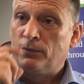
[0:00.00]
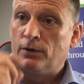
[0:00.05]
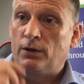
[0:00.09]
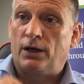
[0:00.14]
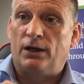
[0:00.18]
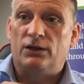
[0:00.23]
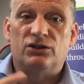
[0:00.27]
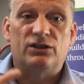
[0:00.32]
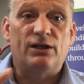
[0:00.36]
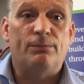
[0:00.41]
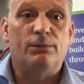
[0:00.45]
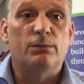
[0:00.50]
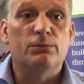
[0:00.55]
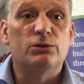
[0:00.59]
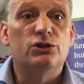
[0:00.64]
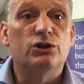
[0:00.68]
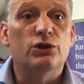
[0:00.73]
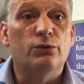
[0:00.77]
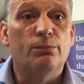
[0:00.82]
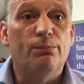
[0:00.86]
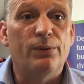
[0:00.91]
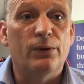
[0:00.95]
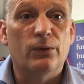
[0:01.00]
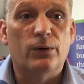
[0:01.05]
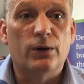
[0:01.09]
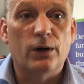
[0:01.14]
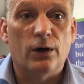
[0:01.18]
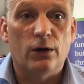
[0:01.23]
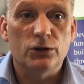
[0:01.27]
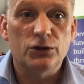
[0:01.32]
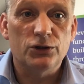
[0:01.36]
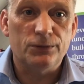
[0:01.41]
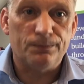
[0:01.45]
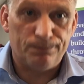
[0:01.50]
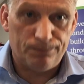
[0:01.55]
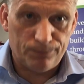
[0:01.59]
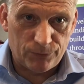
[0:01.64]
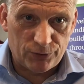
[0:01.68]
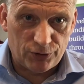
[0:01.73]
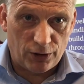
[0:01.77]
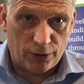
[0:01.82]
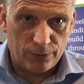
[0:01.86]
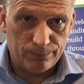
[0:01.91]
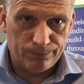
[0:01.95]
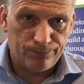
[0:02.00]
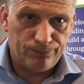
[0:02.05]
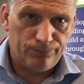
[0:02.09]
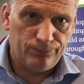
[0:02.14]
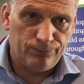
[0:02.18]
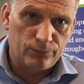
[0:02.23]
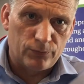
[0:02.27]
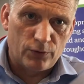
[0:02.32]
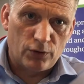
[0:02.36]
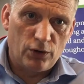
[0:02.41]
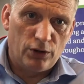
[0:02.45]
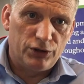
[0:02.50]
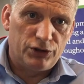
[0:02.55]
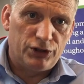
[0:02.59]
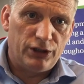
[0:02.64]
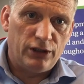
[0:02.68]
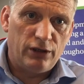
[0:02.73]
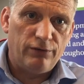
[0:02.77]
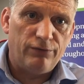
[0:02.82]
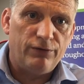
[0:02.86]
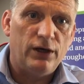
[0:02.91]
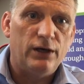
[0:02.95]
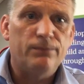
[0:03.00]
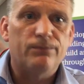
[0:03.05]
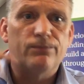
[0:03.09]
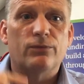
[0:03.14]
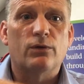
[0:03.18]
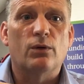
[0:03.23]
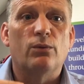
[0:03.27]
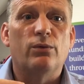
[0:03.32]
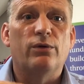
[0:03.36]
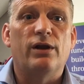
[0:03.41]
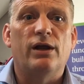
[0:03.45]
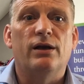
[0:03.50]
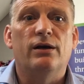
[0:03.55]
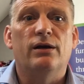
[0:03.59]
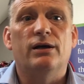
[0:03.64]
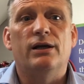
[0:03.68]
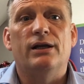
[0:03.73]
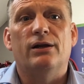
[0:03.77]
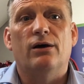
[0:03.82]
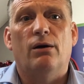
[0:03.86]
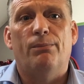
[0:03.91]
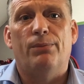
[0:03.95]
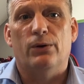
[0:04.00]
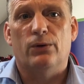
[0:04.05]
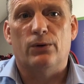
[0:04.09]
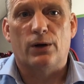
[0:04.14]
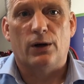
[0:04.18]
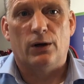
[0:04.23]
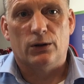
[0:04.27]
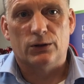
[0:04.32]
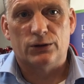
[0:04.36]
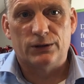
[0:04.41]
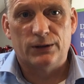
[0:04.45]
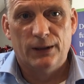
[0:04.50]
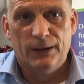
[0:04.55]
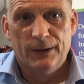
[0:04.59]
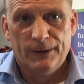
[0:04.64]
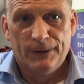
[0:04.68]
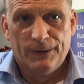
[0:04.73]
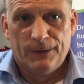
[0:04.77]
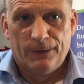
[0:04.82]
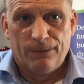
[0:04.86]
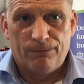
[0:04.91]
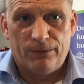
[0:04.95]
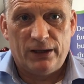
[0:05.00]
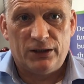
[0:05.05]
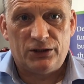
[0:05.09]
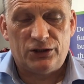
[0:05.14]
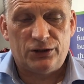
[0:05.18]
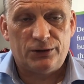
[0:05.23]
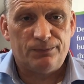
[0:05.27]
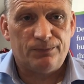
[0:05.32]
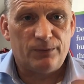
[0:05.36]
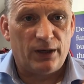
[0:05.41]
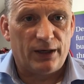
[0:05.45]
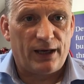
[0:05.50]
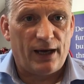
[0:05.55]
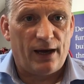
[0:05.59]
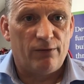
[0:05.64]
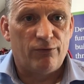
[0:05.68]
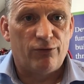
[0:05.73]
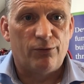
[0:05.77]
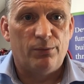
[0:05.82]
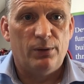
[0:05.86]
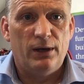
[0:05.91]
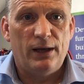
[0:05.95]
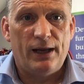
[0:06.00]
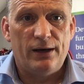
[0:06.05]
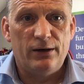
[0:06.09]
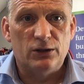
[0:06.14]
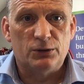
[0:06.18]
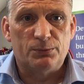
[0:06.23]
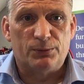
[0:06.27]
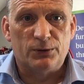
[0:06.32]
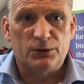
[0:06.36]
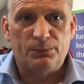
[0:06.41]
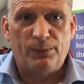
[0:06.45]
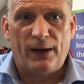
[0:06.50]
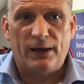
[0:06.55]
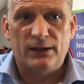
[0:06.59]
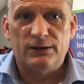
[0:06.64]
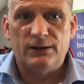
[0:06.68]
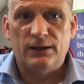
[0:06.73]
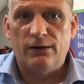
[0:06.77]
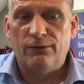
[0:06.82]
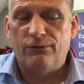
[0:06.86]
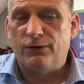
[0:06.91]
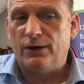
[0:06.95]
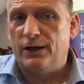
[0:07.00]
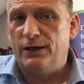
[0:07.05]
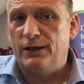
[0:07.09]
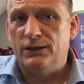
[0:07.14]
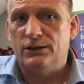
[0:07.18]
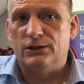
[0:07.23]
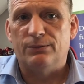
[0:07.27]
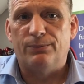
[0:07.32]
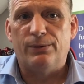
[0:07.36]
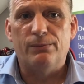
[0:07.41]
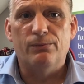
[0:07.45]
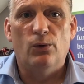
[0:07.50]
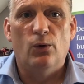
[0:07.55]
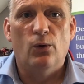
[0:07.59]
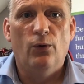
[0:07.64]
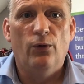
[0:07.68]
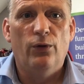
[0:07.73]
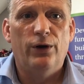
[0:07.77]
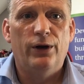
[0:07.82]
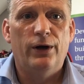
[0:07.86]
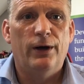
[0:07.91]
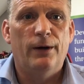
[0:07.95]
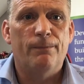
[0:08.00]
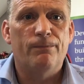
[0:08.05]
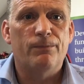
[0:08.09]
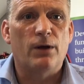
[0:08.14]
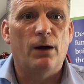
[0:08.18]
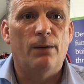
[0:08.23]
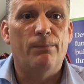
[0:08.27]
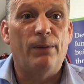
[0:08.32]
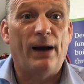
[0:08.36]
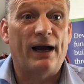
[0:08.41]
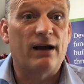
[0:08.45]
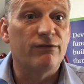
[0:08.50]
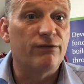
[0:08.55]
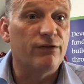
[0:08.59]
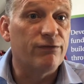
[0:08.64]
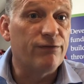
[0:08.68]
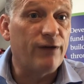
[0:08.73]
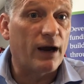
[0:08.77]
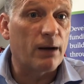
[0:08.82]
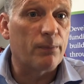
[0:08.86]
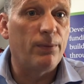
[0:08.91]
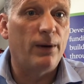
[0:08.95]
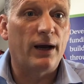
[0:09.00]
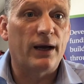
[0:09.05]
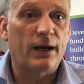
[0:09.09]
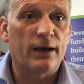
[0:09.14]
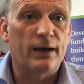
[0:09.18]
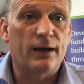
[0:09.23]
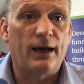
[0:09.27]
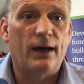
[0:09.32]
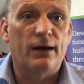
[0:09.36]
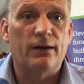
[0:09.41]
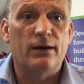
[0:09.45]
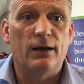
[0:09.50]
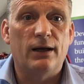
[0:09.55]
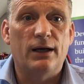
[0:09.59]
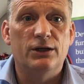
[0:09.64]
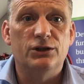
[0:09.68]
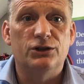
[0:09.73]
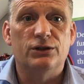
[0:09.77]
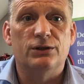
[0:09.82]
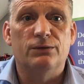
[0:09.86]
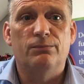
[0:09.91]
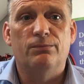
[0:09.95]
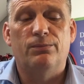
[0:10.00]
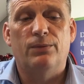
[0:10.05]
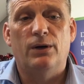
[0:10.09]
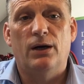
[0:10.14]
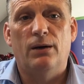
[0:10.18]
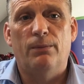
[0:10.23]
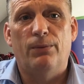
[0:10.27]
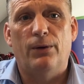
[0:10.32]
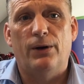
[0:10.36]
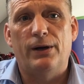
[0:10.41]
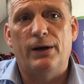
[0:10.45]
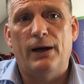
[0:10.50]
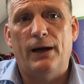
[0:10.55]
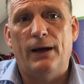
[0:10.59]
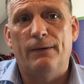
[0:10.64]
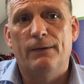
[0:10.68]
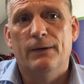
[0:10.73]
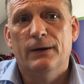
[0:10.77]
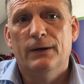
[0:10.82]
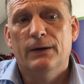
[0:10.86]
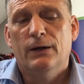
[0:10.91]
Okay, step number two, build cost. So, got your GDV, we then need our build cost. This, again, from a lender's perspective, it needs to be more than a back of a fact packet calculation by now.